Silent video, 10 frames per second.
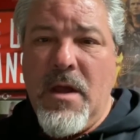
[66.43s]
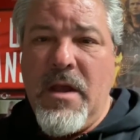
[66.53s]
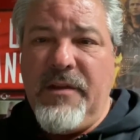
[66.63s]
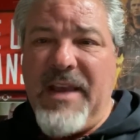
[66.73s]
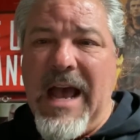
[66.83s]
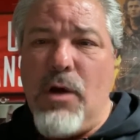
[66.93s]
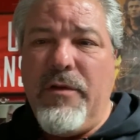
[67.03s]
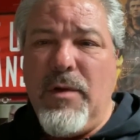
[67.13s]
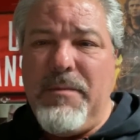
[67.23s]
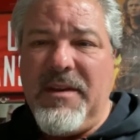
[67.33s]
is how
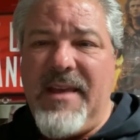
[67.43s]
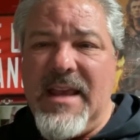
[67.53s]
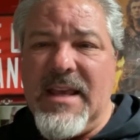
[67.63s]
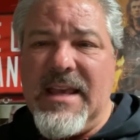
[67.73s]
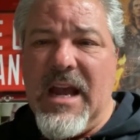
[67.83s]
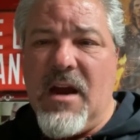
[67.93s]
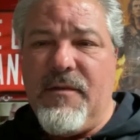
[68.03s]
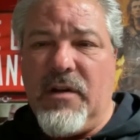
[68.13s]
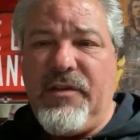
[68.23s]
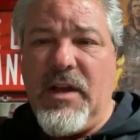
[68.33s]
have we been taking care of
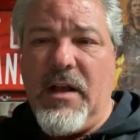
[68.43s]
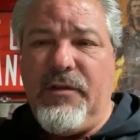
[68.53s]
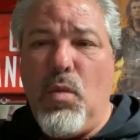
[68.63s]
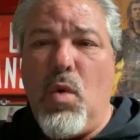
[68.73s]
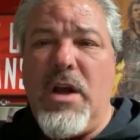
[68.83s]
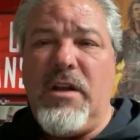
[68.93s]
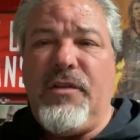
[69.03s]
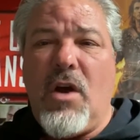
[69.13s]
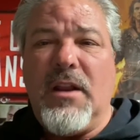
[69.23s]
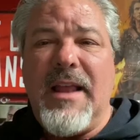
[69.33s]
ourselves? What is
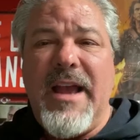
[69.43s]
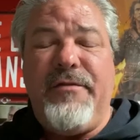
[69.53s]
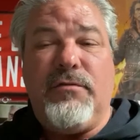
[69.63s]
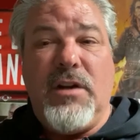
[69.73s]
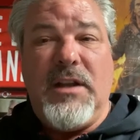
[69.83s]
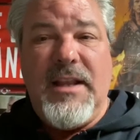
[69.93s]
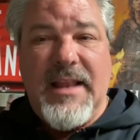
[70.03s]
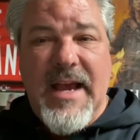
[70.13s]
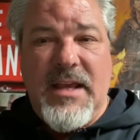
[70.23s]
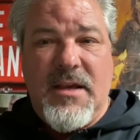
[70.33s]
our life really
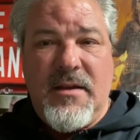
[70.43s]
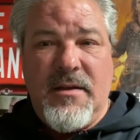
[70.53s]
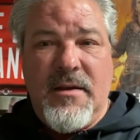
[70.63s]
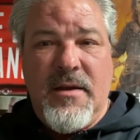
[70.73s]
like?